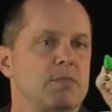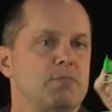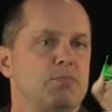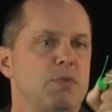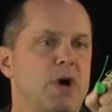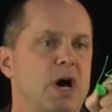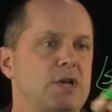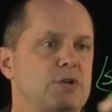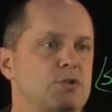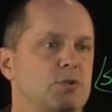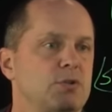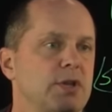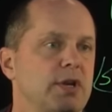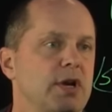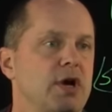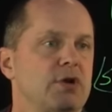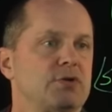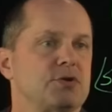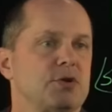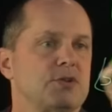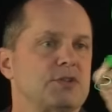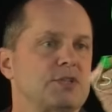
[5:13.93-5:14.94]
module that
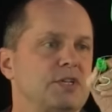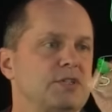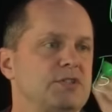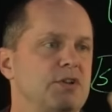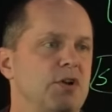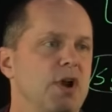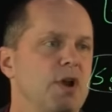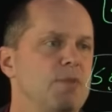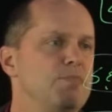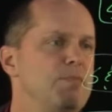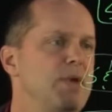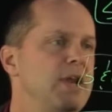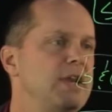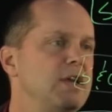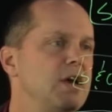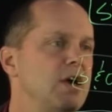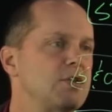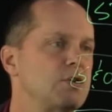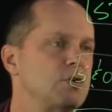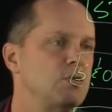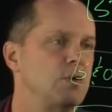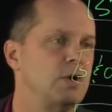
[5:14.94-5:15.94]
also sits here, and many
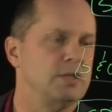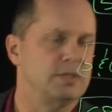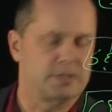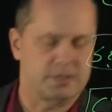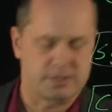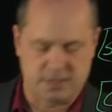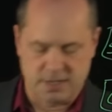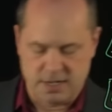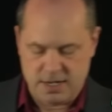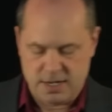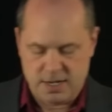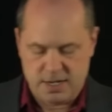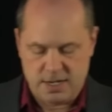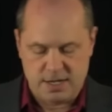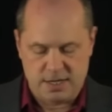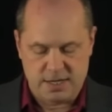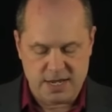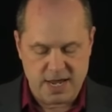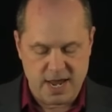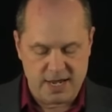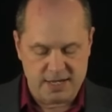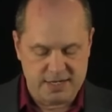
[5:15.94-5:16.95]
other ones.
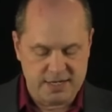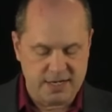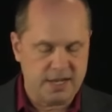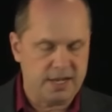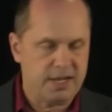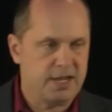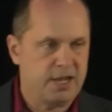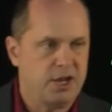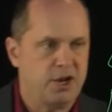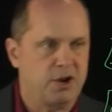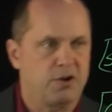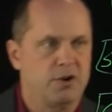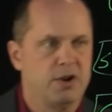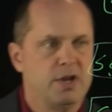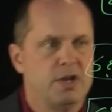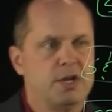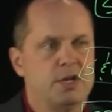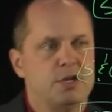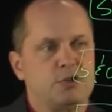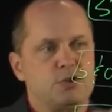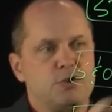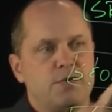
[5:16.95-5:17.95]
The idea here
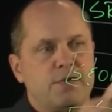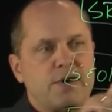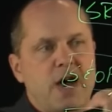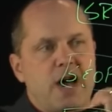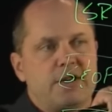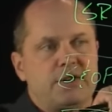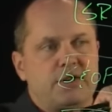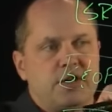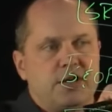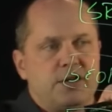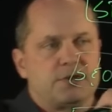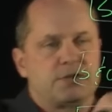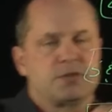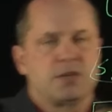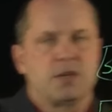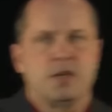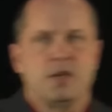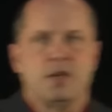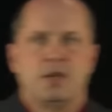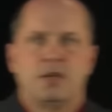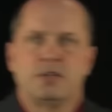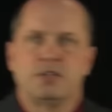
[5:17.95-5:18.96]
is you've got this
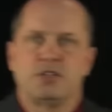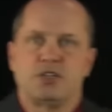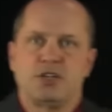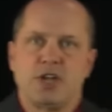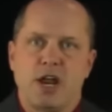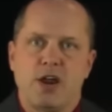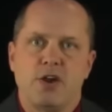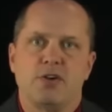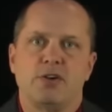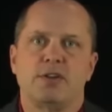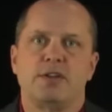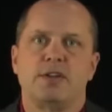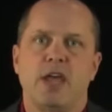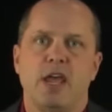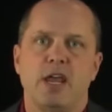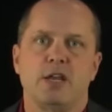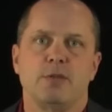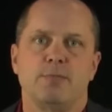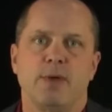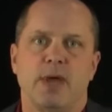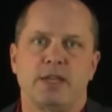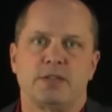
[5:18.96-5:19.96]
shared
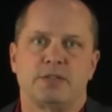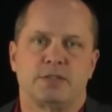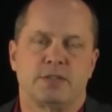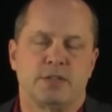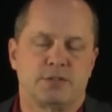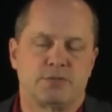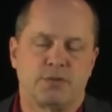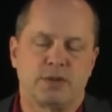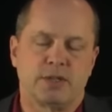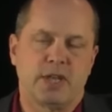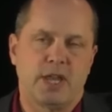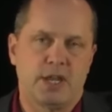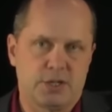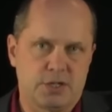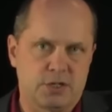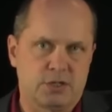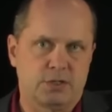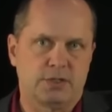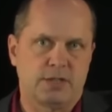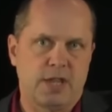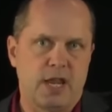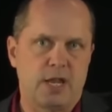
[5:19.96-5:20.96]
database, this
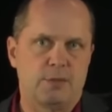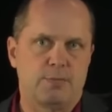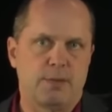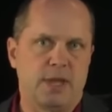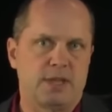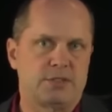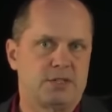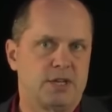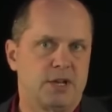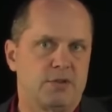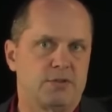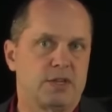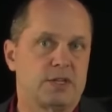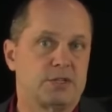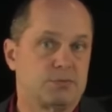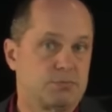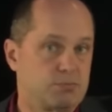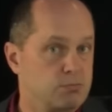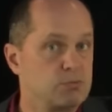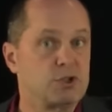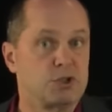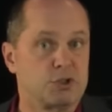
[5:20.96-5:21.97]
relational database here
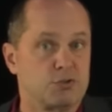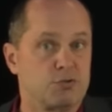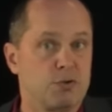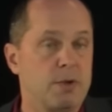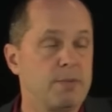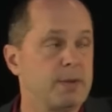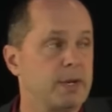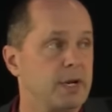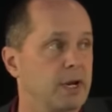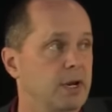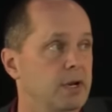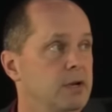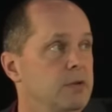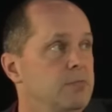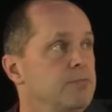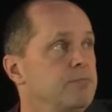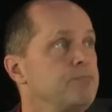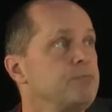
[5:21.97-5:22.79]
that's distributed,